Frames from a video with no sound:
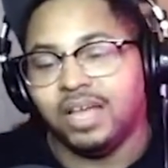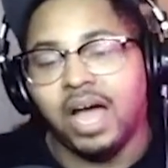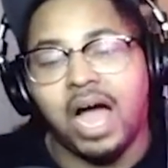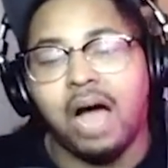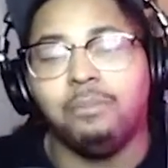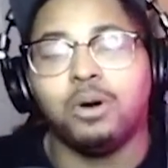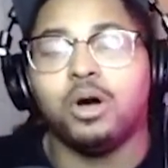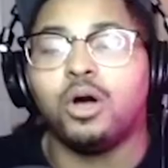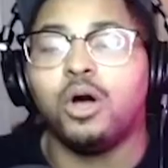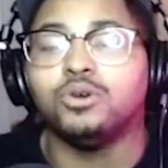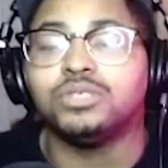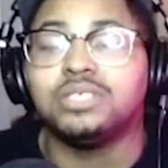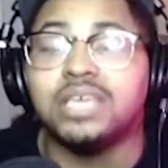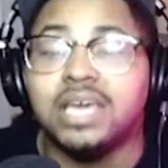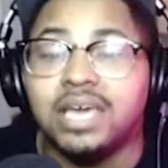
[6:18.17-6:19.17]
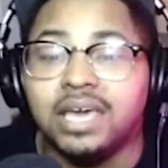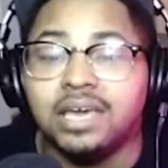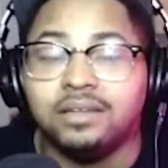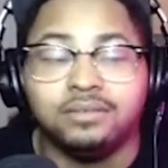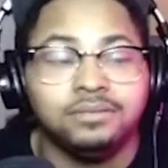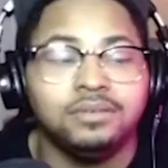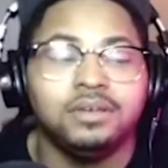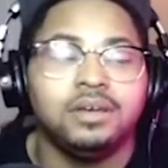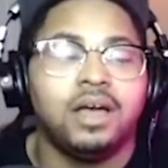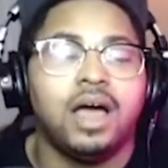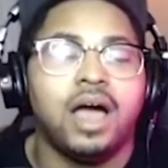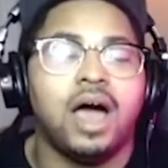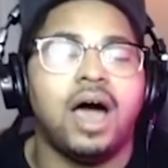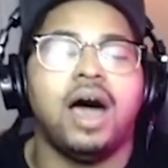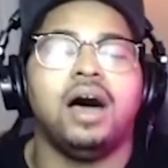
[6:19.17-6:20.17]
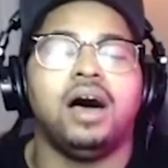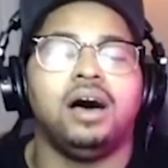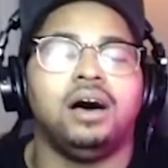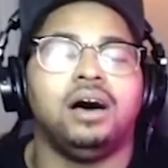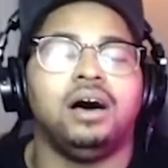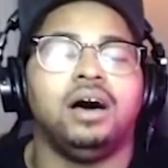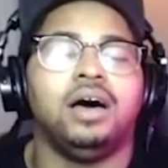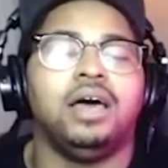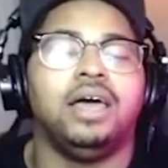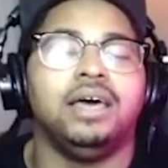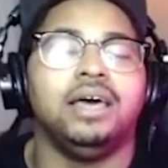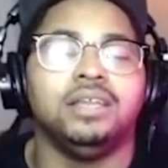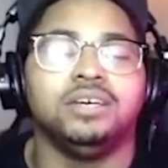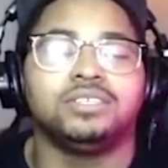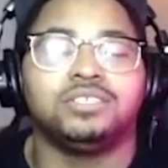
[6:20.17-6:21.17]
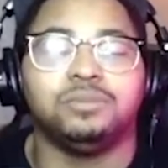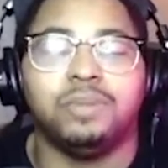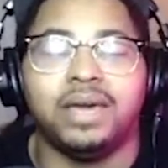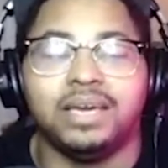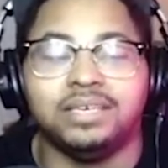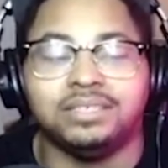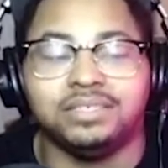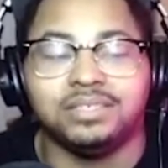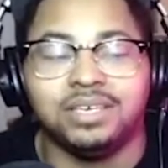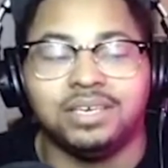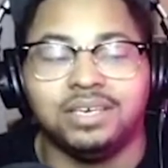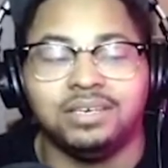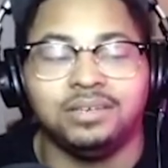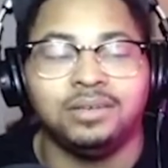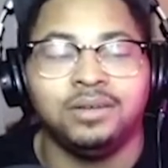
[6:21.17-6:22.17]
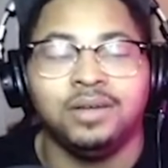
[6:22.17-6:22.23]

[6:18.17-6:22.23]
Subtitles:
I'm gonna go see it. It looks amazing.